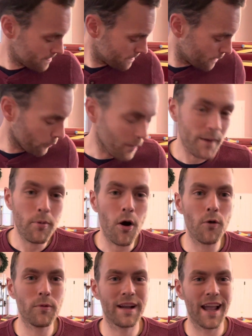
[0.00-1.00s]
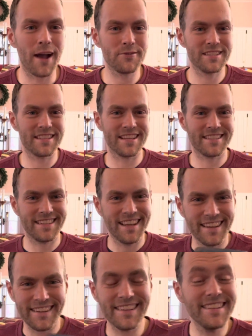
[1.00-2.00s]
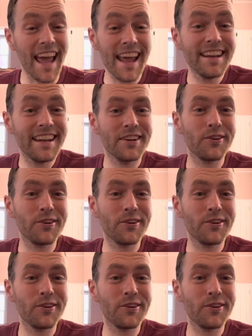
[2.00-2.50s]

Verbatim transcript: the way Paul recounts this, the dead in